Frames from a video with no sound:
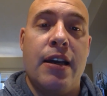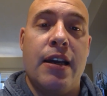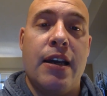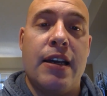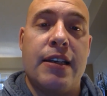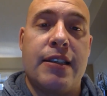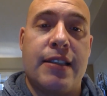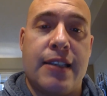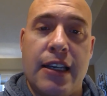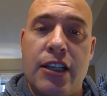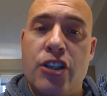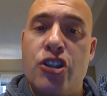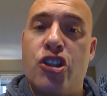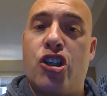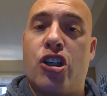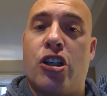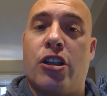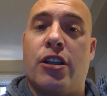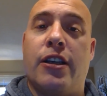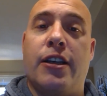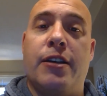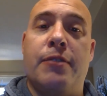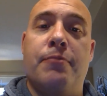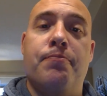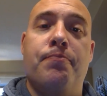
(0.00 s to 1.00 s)

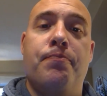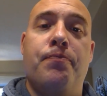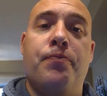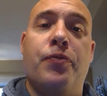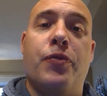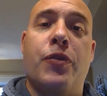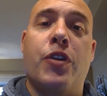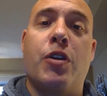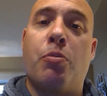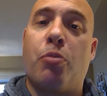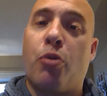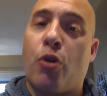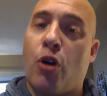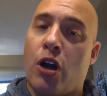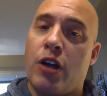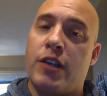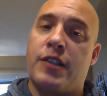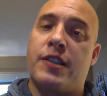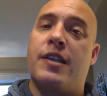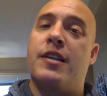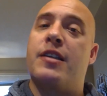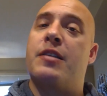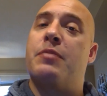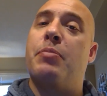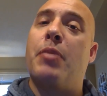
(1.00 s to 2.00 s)
Essentially, the
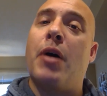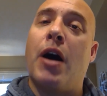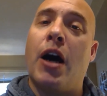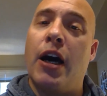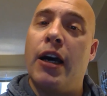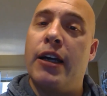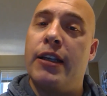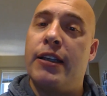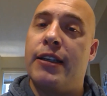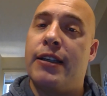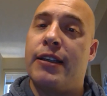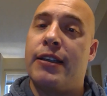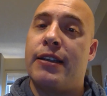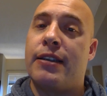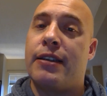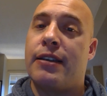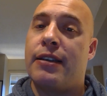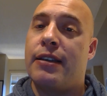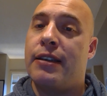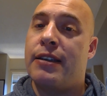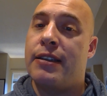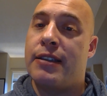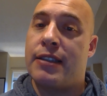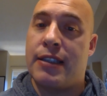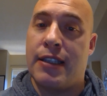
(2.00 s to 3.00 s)
process behind it
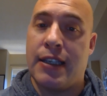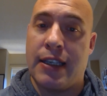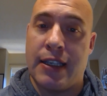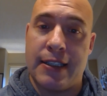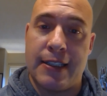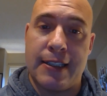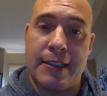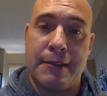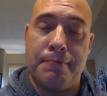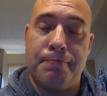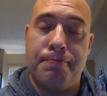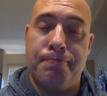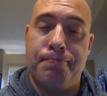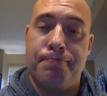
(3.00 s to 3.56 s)
is this.